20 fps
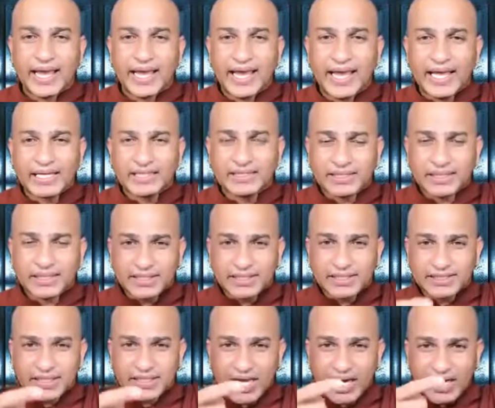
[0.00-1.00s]
As a
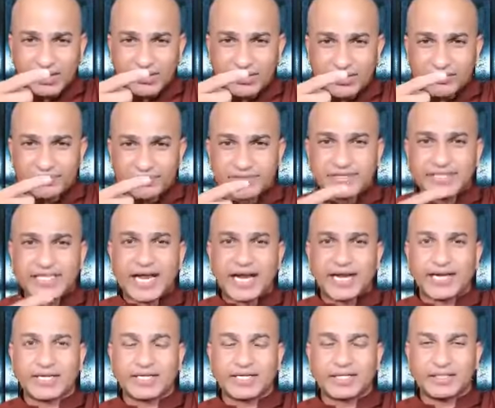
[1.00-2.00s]
result of
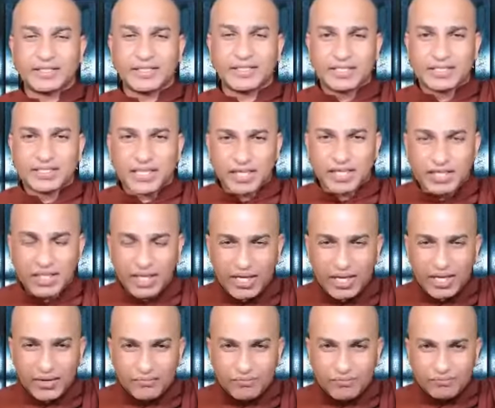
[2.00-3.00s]
that, this other
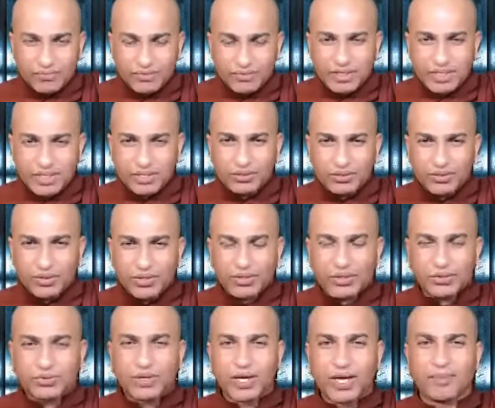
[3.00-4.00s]
everything
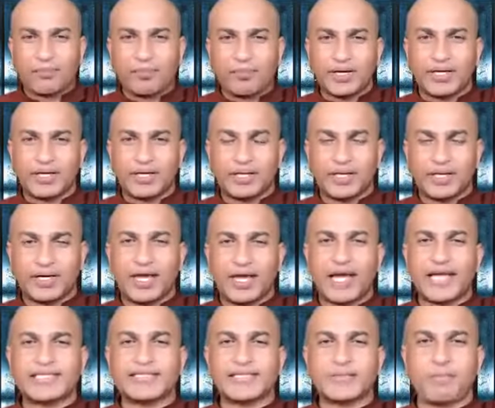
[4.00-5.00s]
going to happen
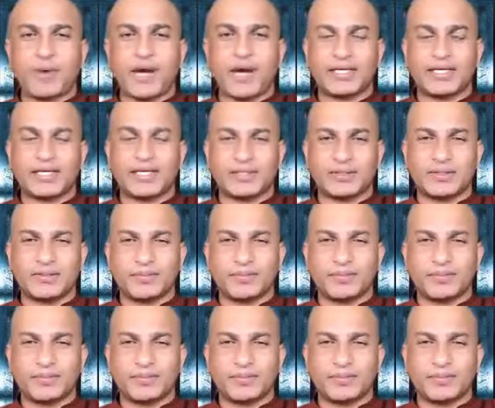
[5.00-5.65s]
as a pattern.